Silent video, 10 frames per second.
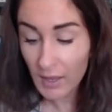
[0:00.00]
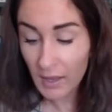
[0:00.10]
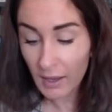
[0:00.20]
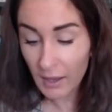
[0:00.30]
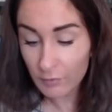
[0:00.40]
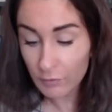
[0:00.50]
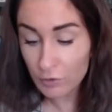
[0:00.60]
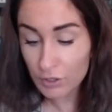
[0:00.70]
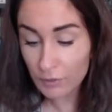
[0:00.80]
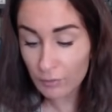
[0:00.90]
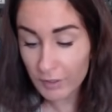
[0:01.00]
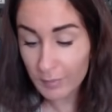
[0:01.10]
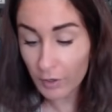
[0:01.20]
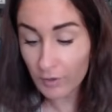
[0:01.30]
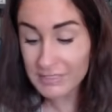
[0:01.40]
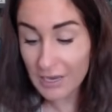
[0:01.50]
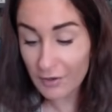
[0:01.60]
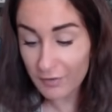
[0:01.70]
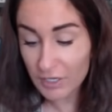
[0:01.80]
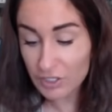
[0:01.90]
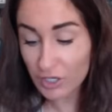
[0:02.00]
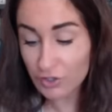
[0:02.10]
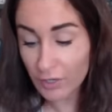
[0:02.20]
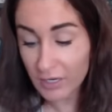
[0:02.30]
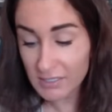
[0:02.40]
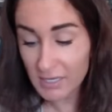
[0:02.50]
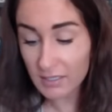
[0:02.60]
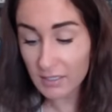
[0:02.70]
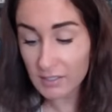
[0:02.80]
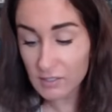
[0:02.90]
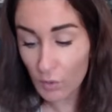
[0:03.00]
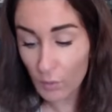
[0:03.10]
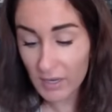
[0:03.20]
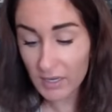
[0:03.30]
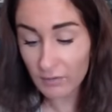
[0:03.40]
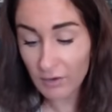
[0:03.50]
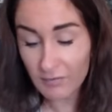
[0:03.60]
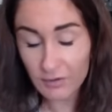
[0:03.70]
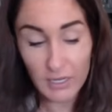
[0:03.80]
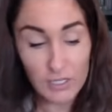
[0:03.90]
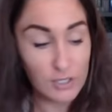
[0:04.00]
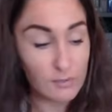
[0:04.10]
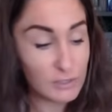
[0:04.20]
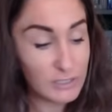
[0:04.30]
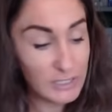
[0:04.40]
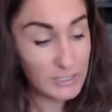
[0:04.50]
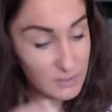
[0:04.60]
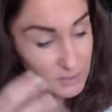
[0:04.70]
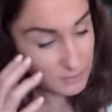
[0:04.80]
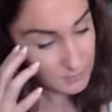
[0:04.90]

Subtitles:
Evolution, rebirth, salvation, transcendence, awaken, revelation, release.